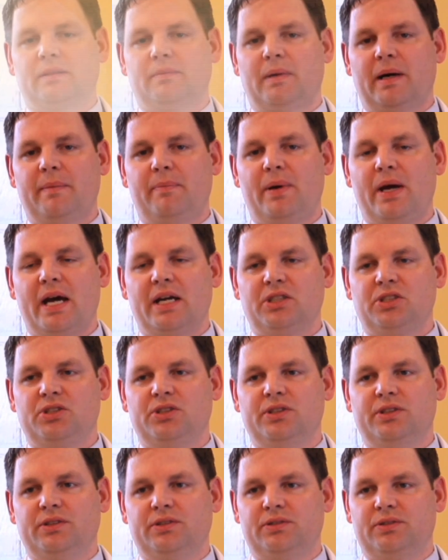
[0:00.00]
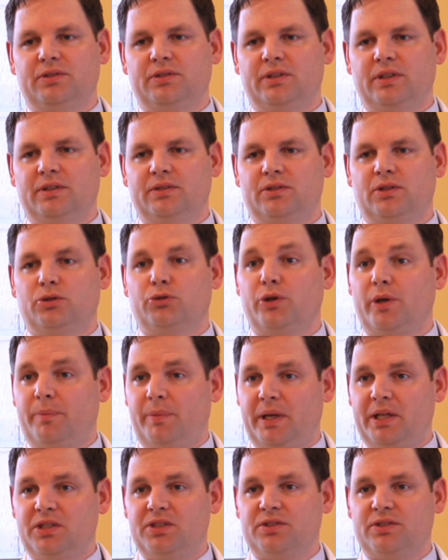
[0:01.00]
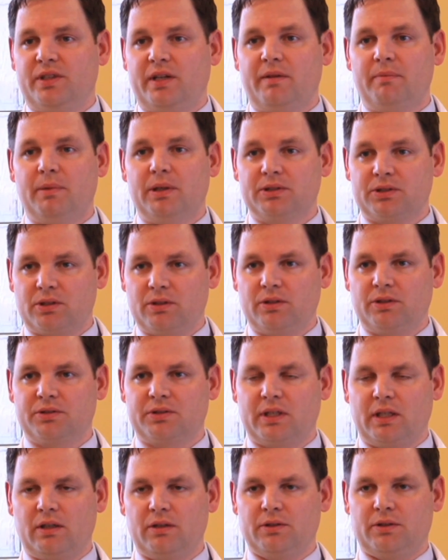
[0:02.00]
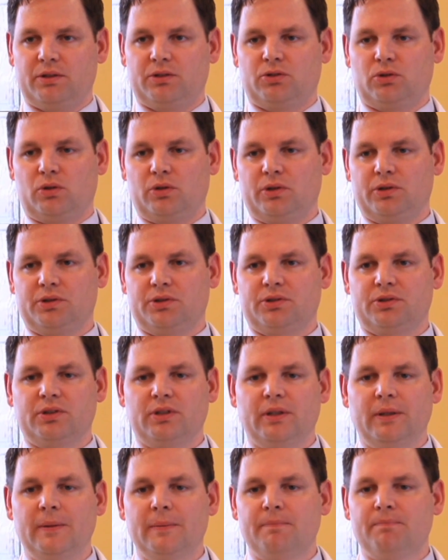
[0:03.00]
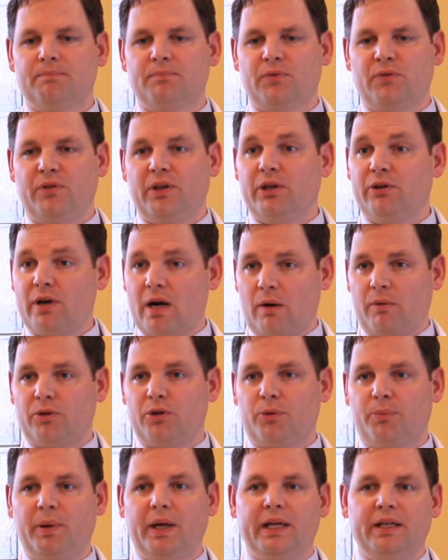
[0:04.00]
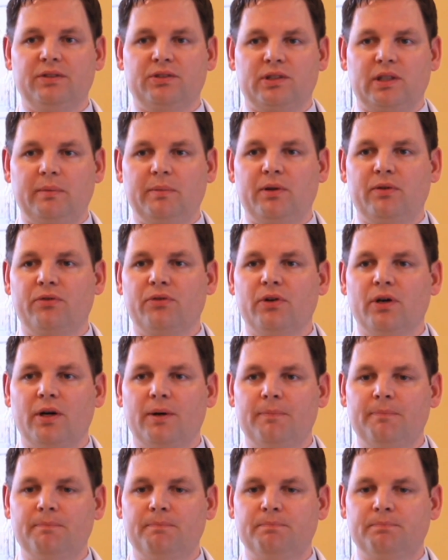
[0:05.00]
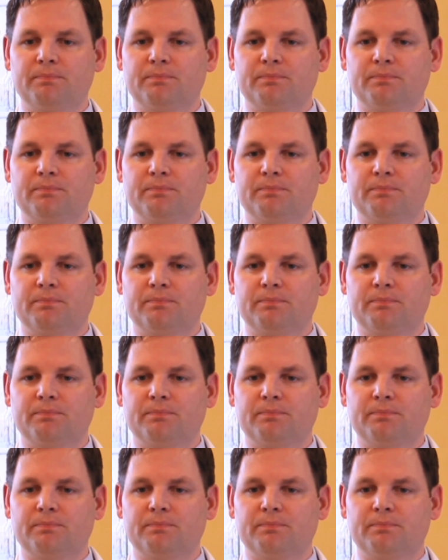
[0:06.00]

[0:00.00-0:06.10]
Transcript: My passion is to treat patients that have musculoskeletal disorders, figure out where their pain is coming from,